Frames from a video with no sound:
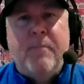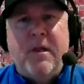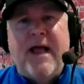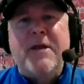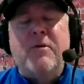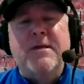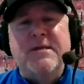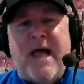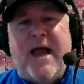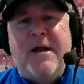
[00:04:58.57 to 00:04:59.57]
player
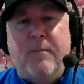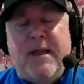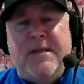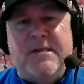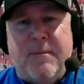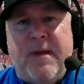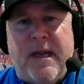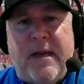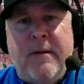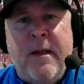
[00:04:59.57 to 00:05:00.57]
entitlement, to
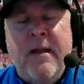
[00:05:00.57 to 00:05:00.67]
me,